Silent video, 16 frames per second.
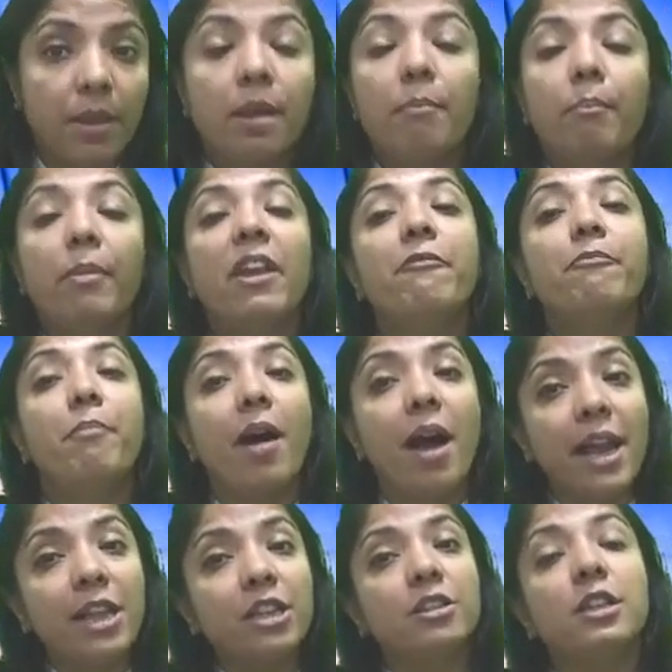but if
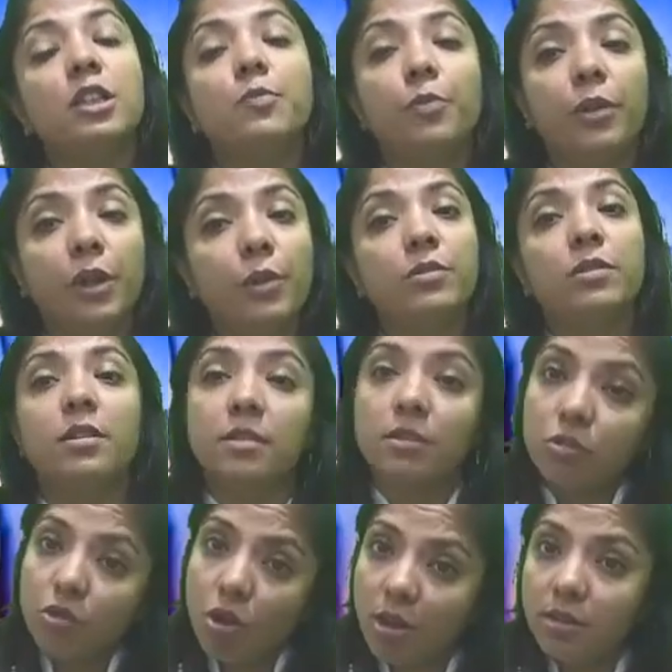by chance producer is
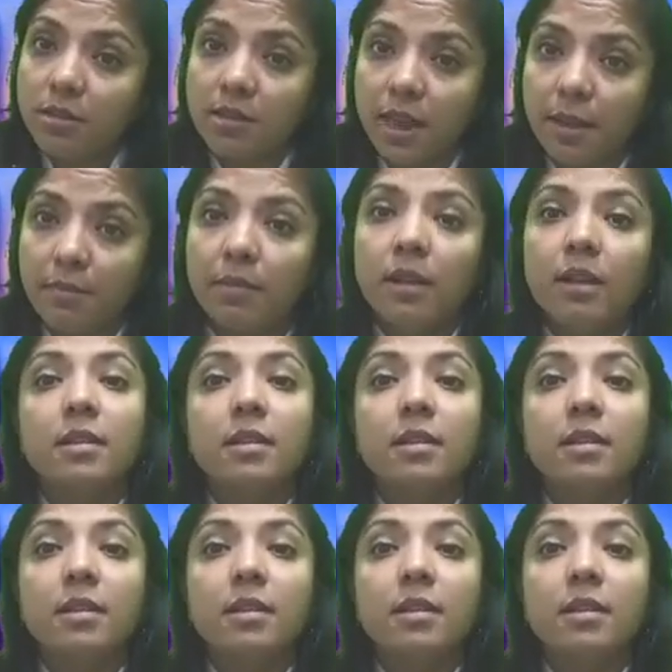not same,